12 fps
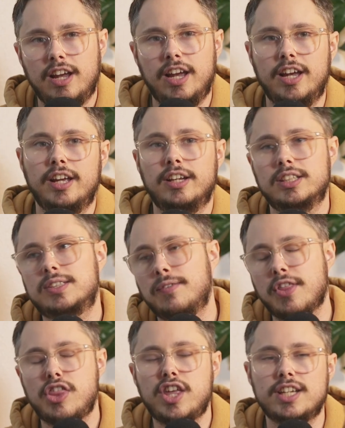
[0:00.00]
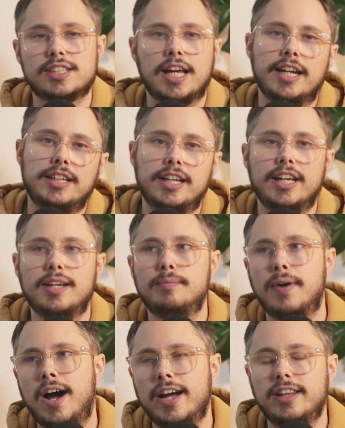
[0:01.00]
and some of the things I did
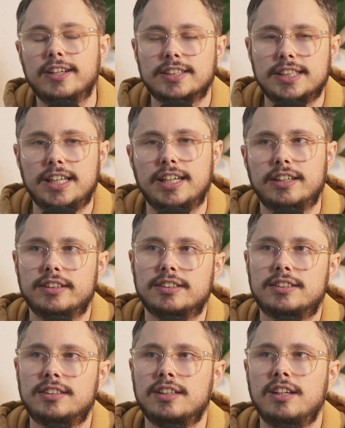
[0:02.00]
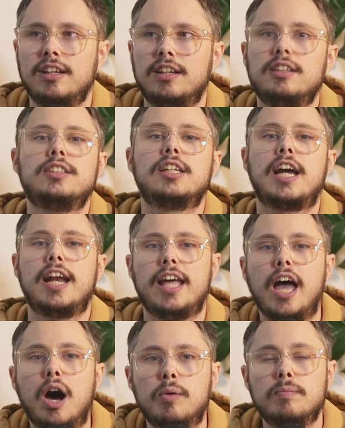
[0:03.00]
behind the scenes to kind of
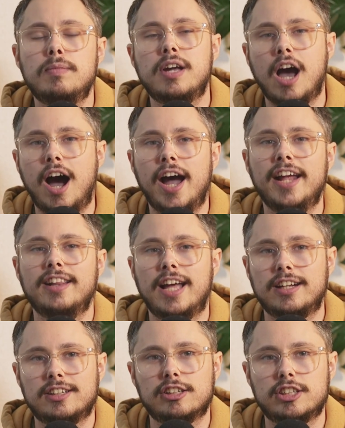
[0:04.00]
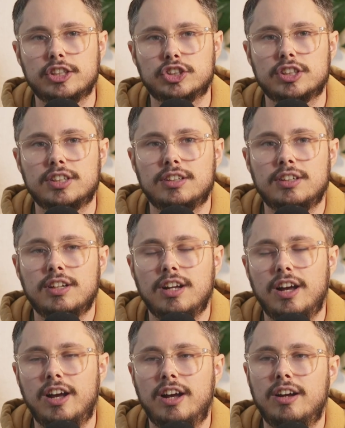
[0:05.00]
help guide that decision,
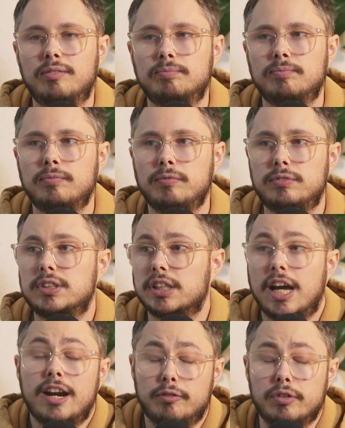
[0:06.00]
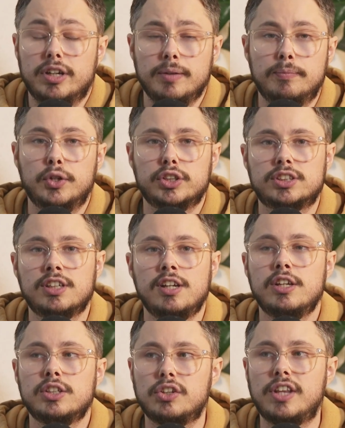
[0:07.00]
to kind of really push.
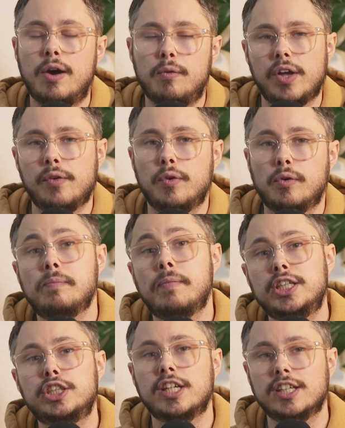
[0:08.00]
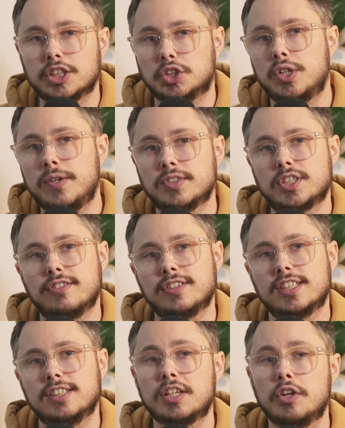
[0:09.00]
So that way, when we're pitching it to streaming
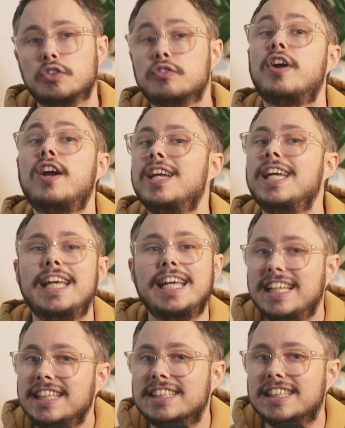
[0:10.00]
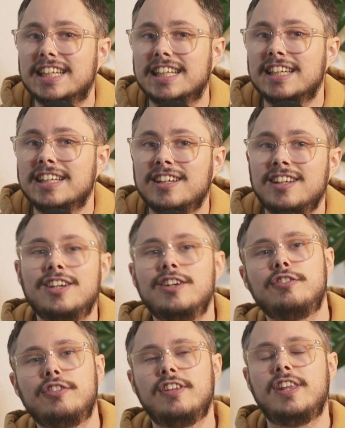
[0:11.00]
services, it was very easy
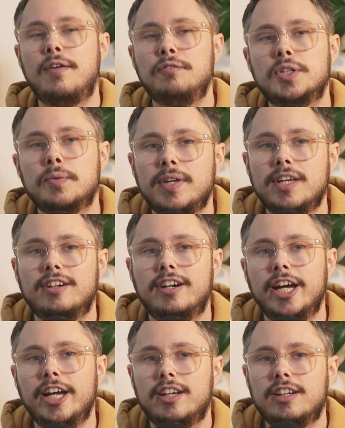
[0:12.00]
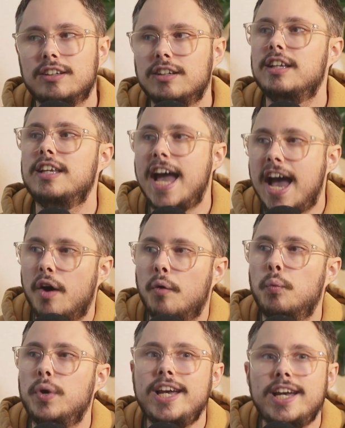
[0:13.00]
for them to be like, yeah,
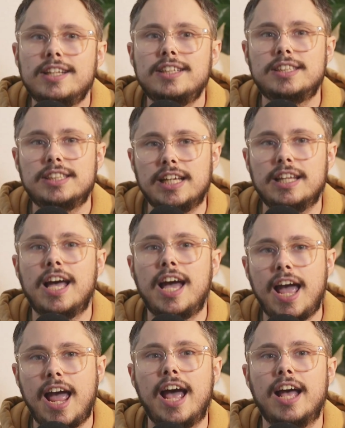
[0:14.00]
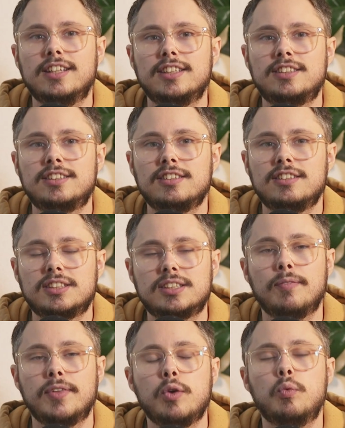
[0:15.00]
we can see that as
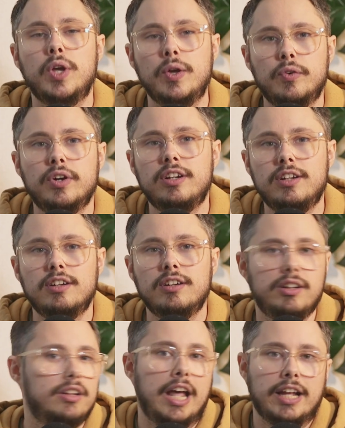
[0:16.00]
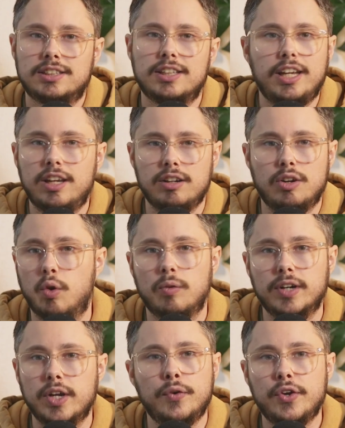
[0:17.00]
something that's like
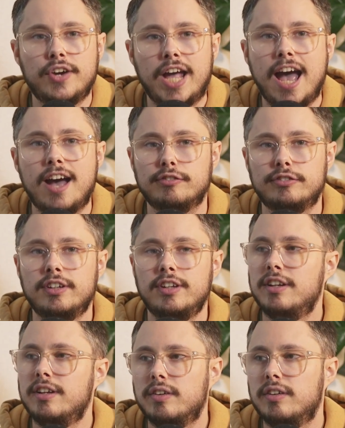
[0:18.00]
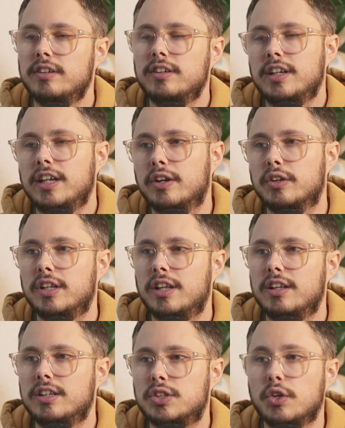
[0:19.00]
normally we would have, you know.
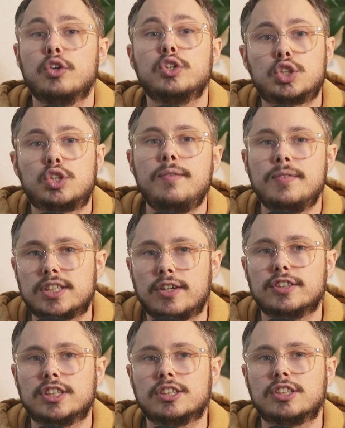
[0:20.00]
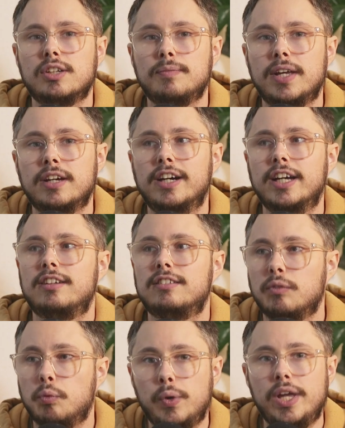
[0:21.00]
So those streaming services could be like,
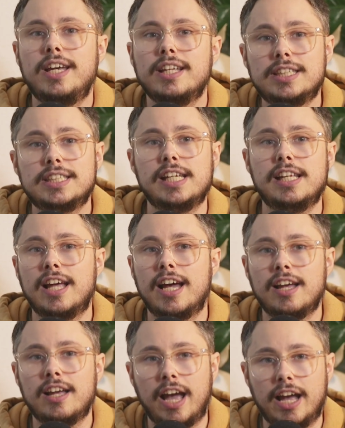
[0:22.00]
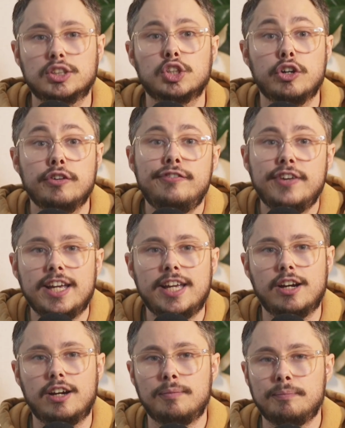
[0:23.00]
we can see that as a good fit
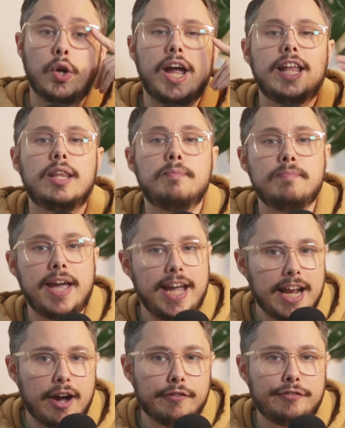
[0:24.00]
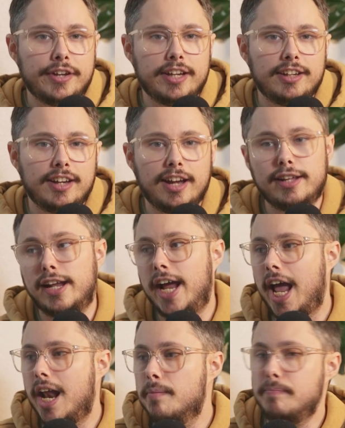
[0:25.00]
here. So I had the main outfit, and then I had a